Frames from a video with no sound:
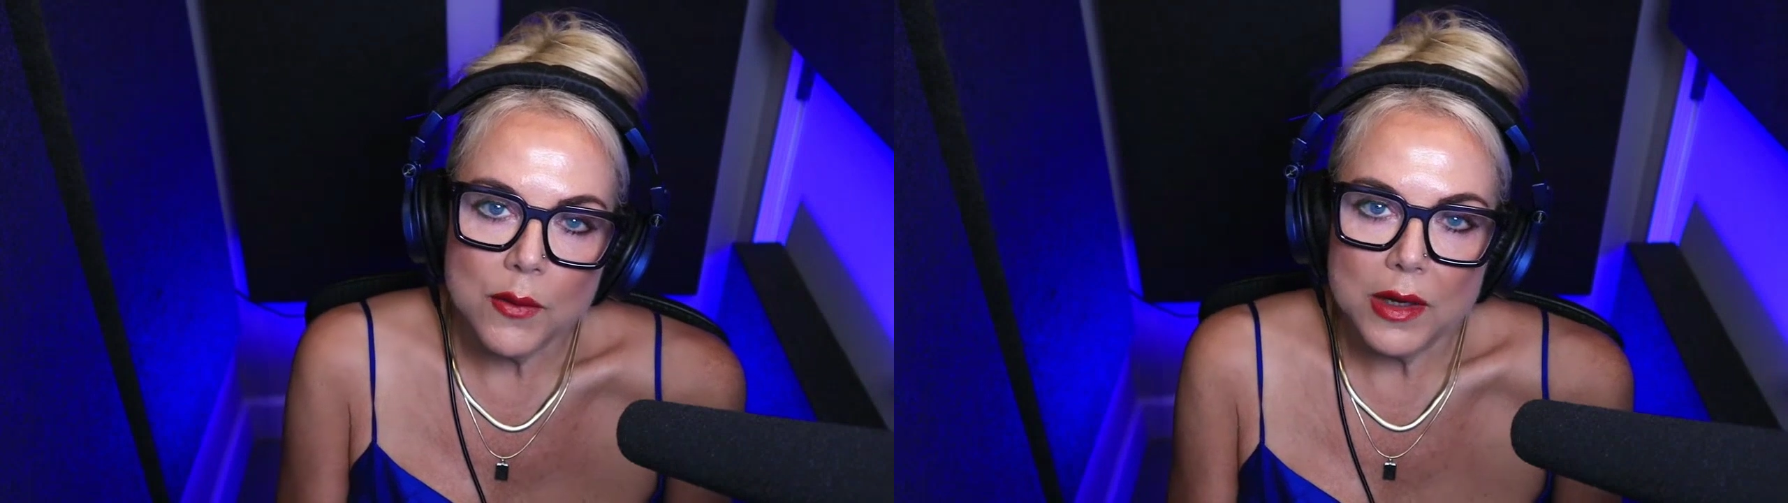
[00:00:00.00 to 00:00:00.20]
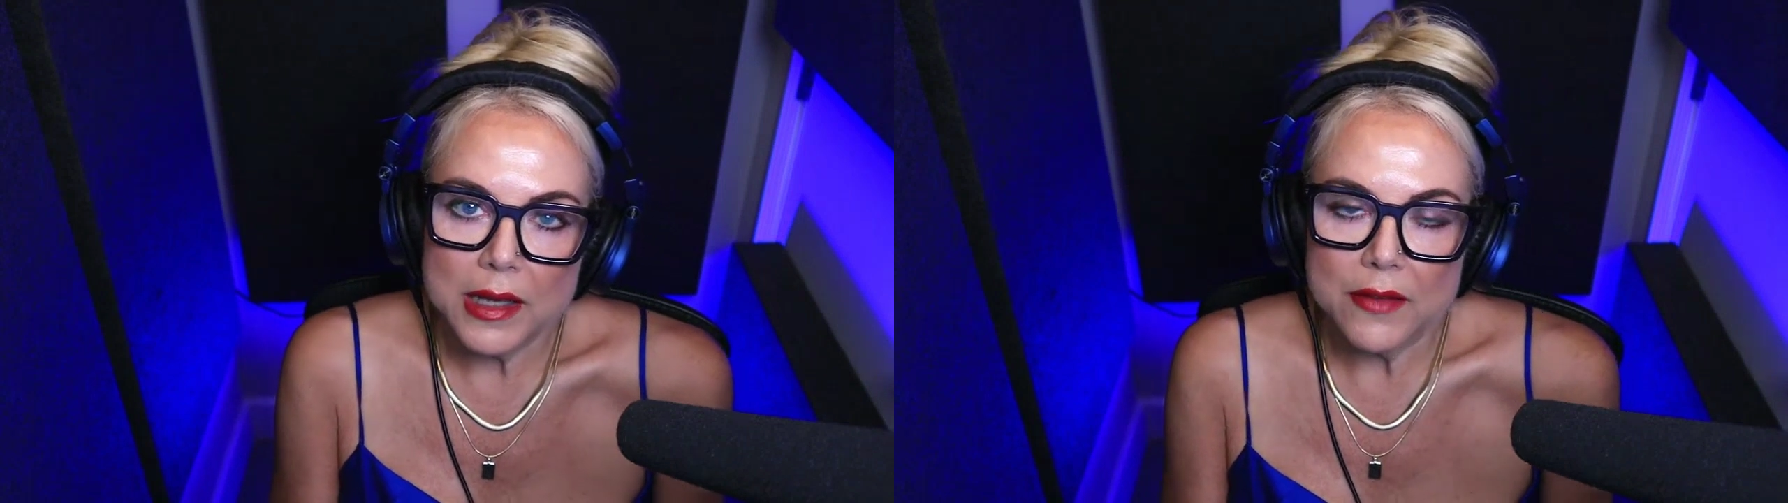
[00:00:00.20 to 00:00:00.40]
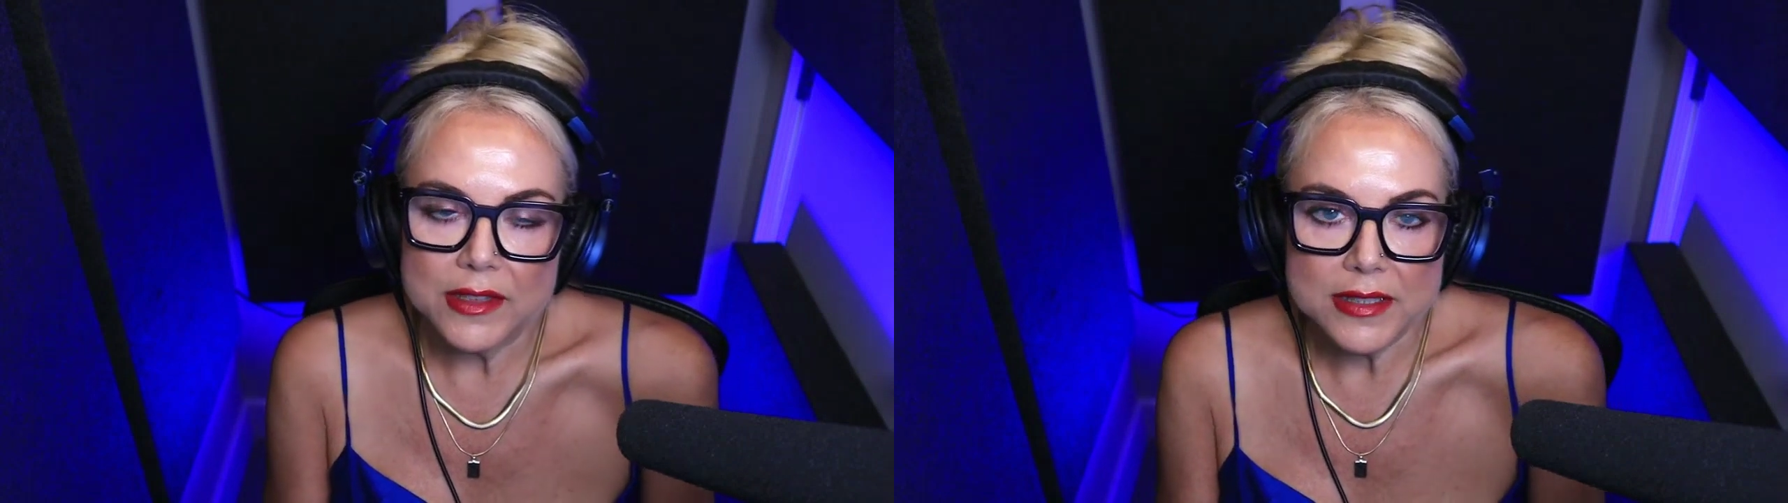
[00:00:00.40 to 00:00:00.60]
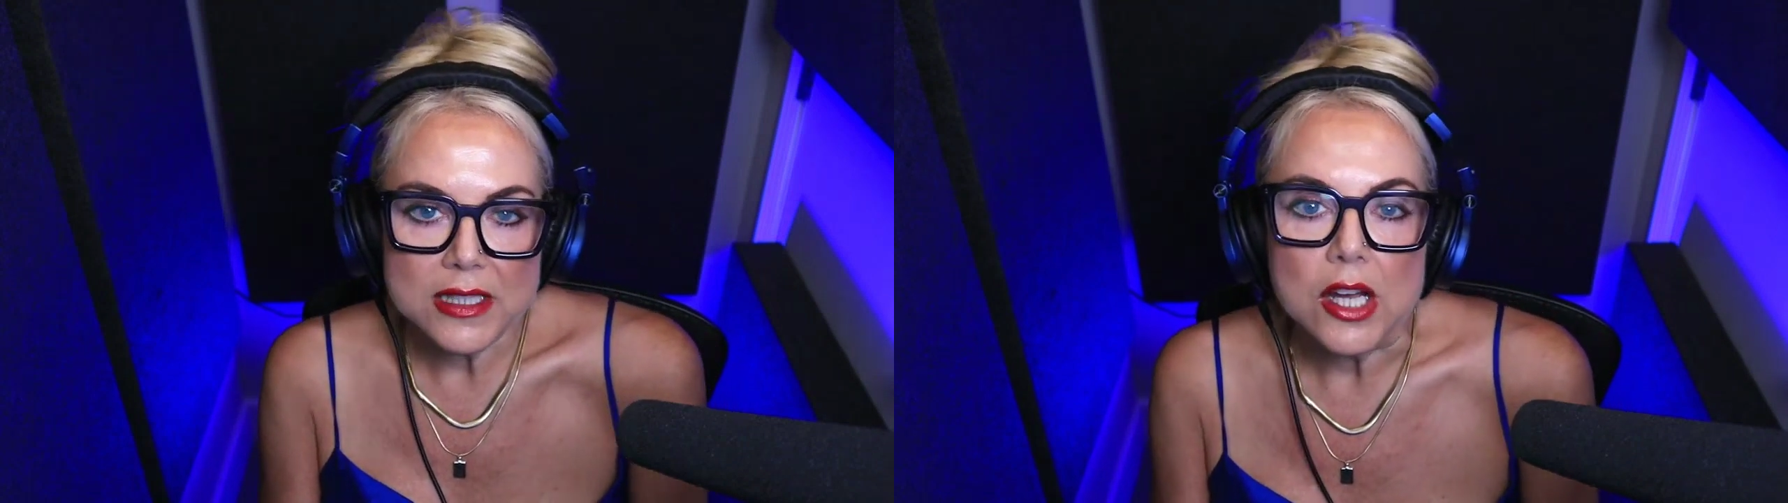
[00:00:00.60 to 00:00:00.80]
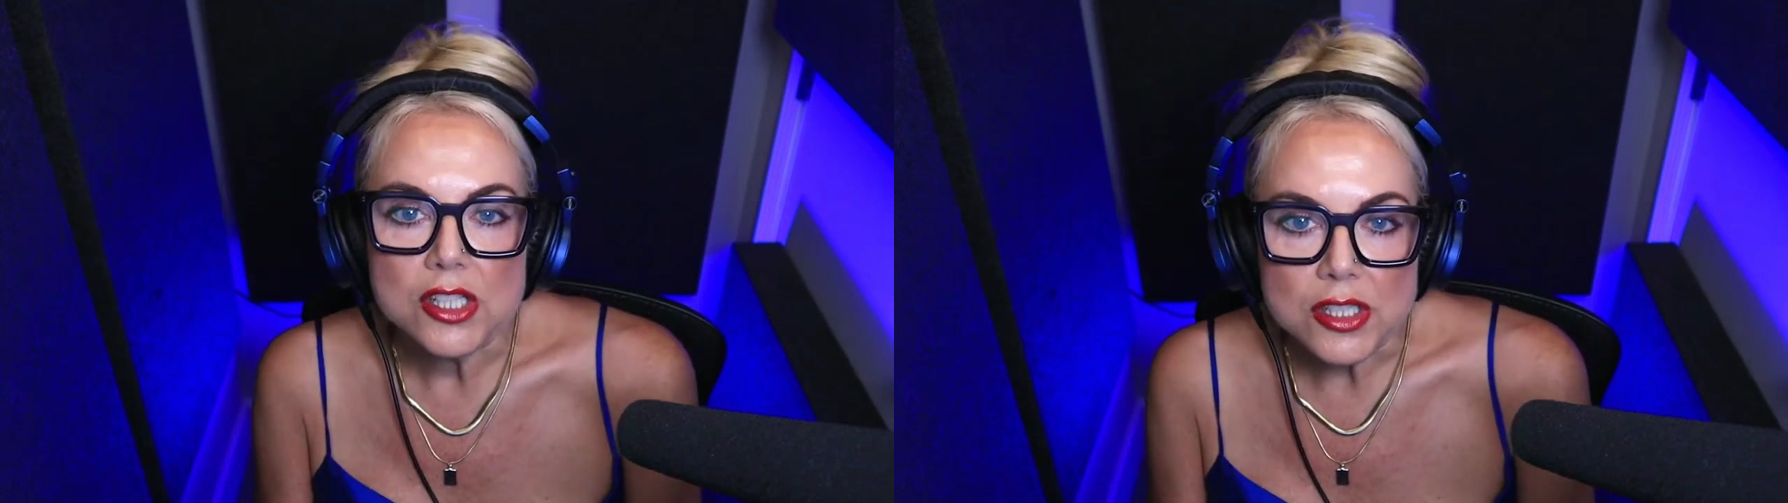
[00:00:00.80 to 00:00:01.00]
want to have a
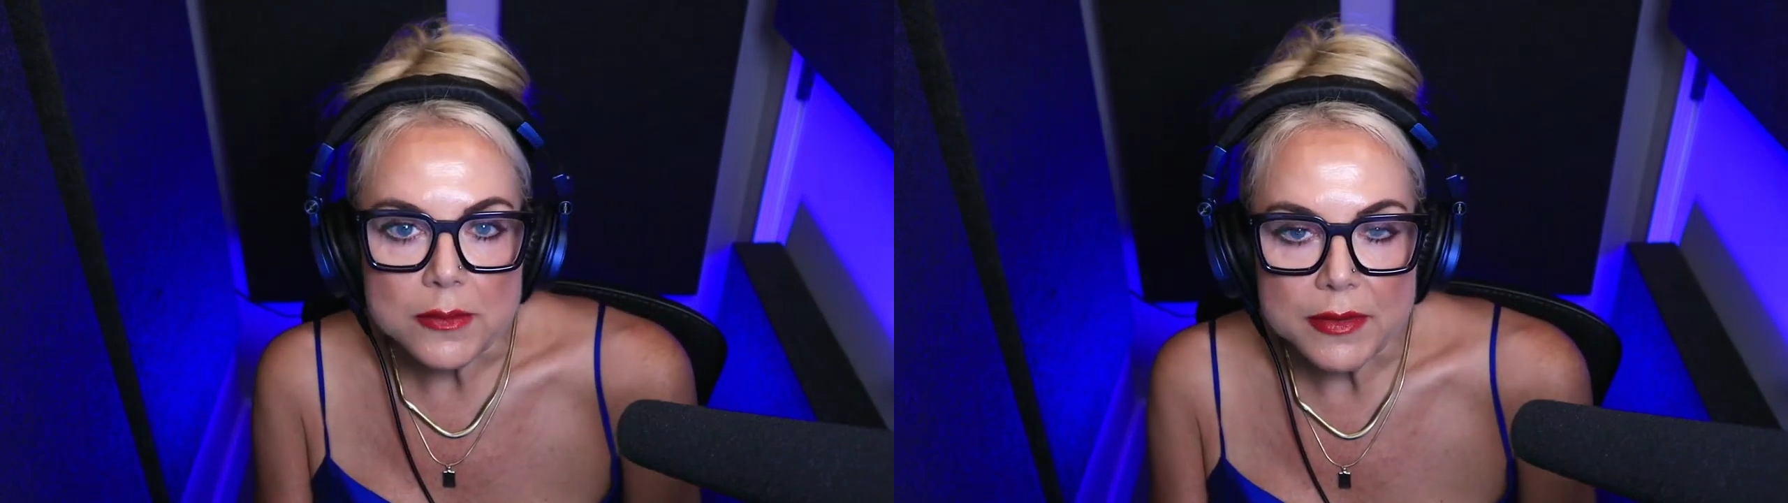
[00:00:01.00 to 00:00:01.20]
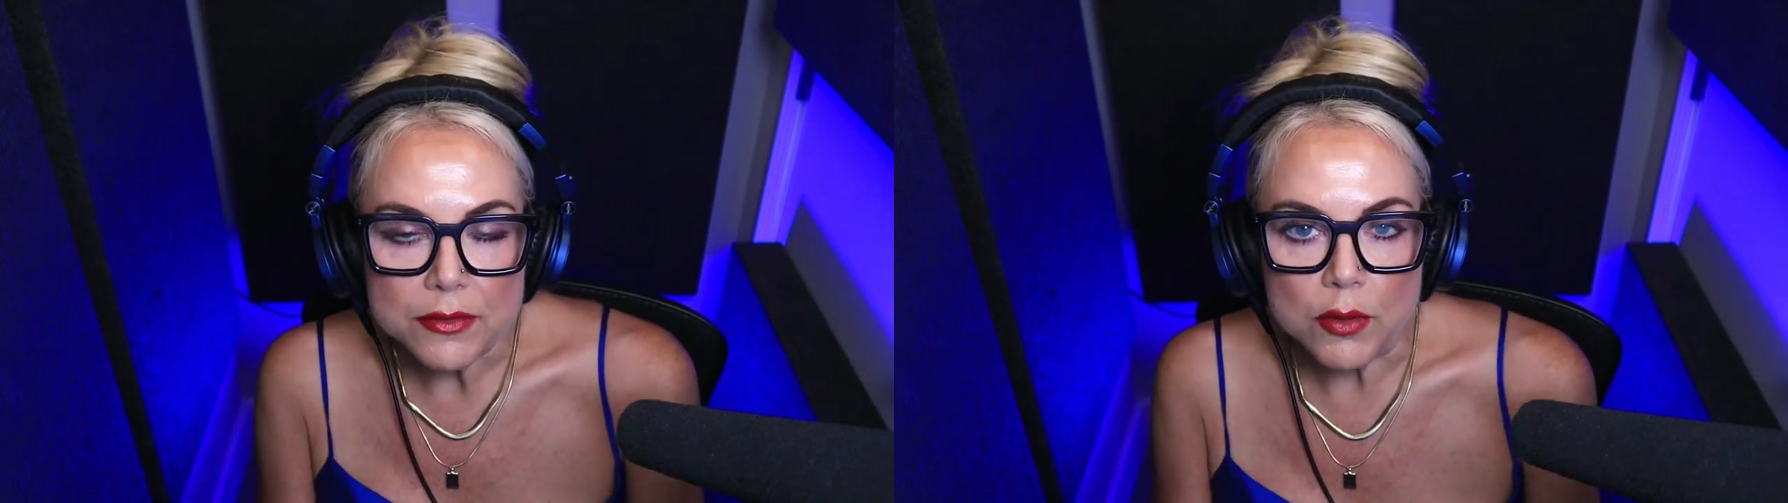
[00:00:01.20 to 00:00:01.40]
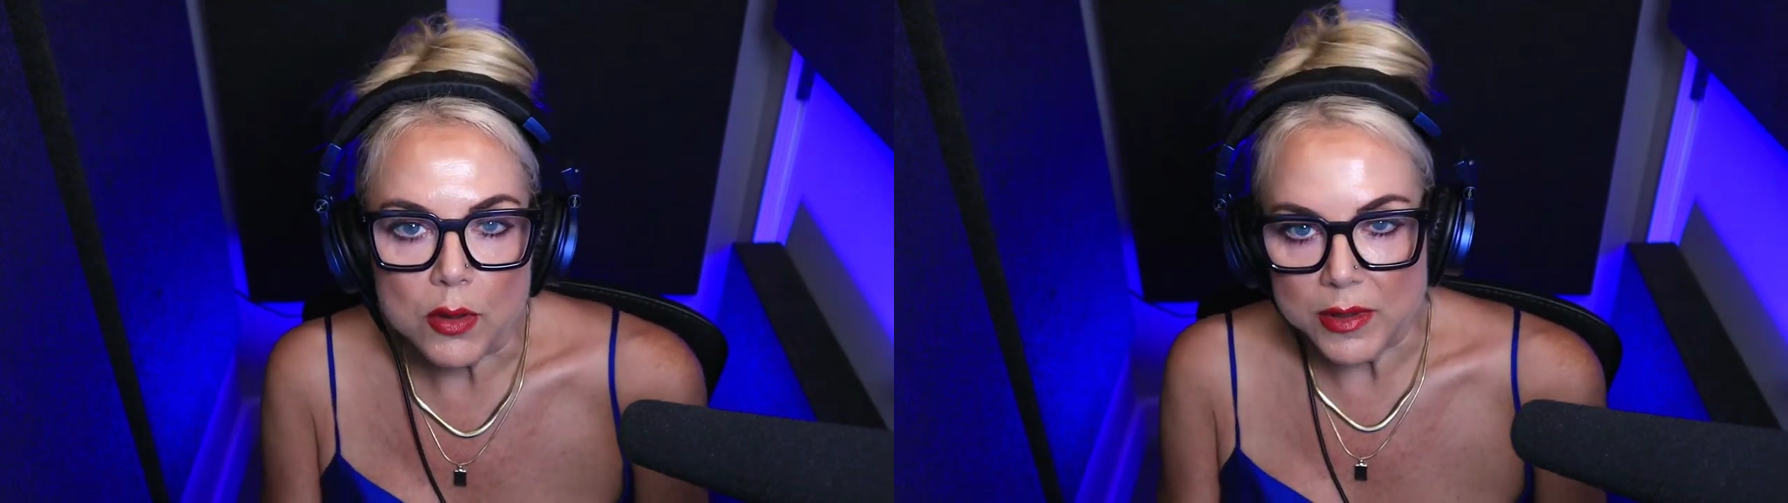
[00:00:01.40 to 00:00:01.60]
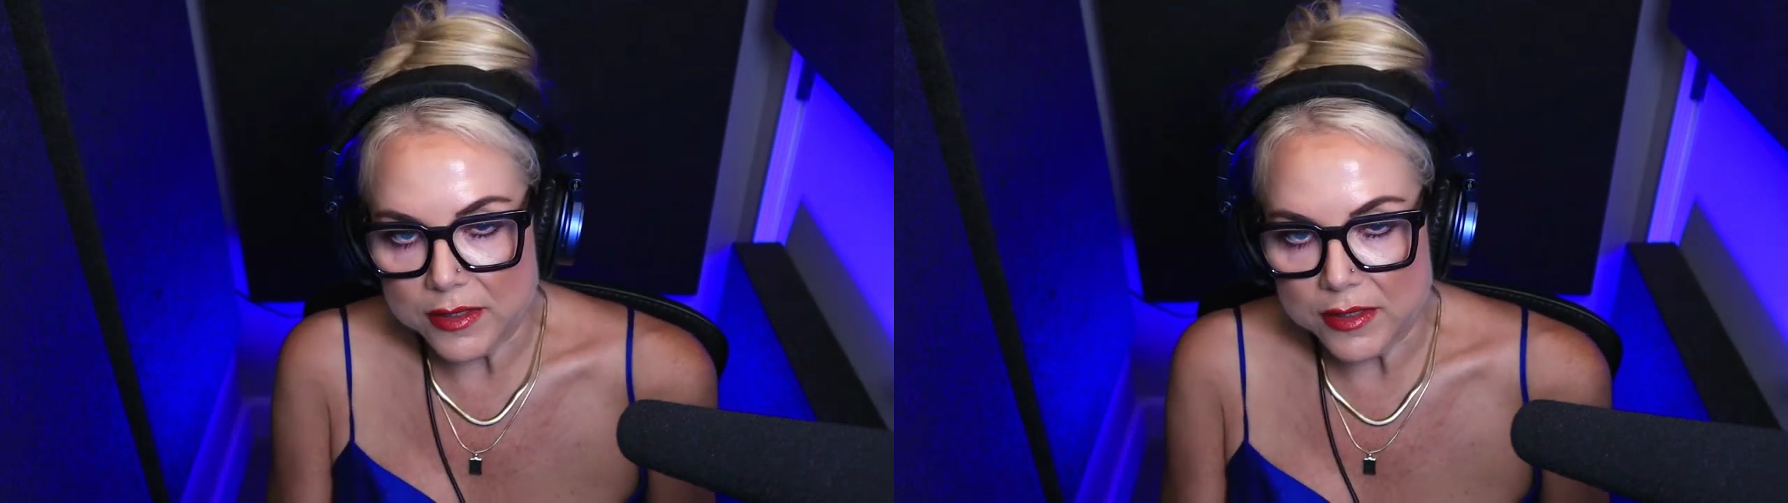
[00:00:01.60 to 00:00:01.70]
discussion before we